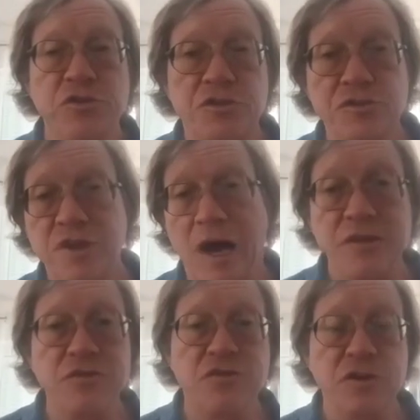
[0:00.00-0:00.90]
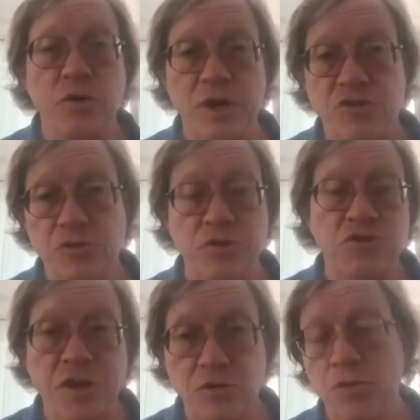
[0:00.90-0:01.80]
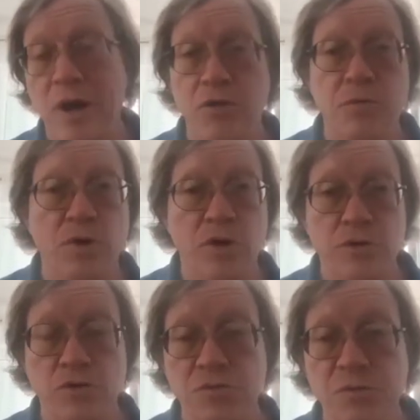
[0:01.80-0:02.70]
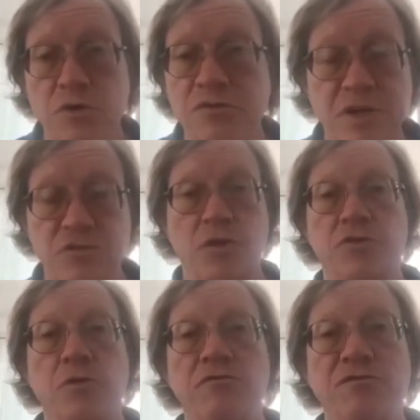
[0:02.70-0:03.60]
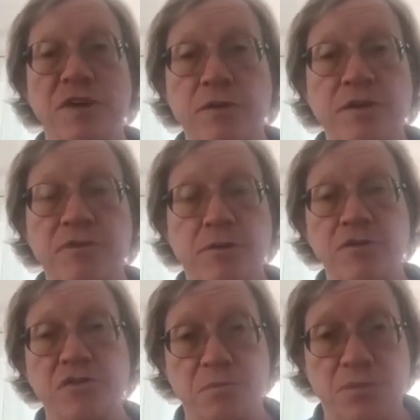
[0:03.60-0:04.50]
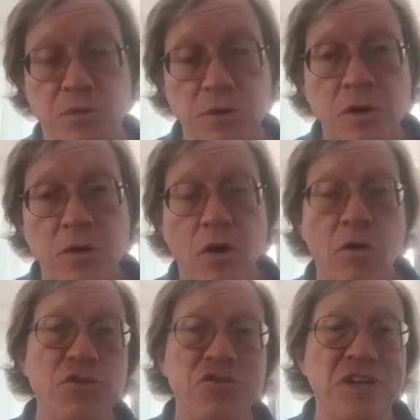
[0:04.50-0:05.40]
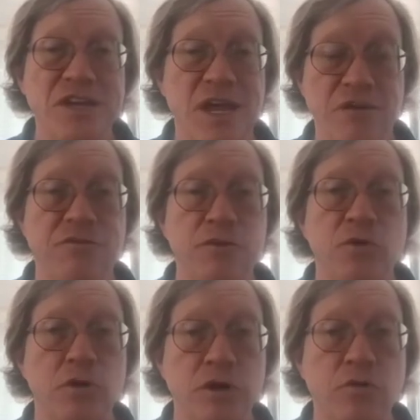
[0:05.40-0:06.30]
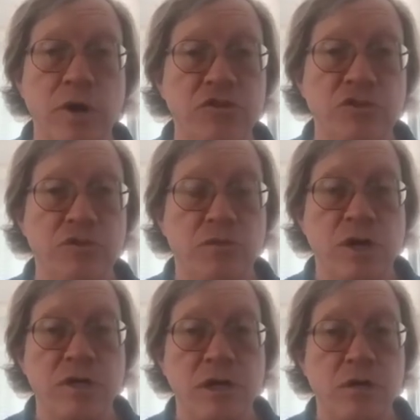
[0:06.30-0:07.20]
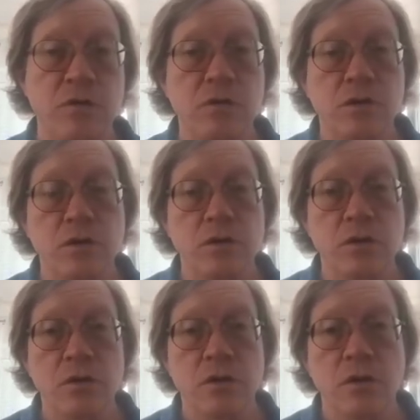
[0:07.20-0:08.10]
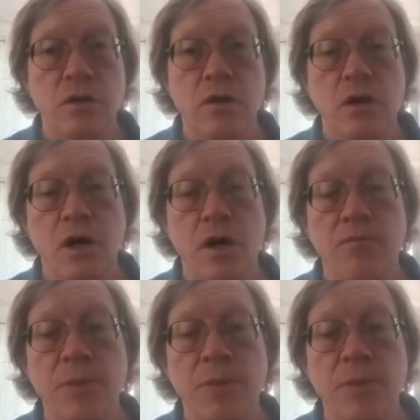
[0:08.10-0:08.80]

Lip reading: this guidance equation, which tells you how the particles move. And it's also a very, very simple, almost inevitable equation to write down.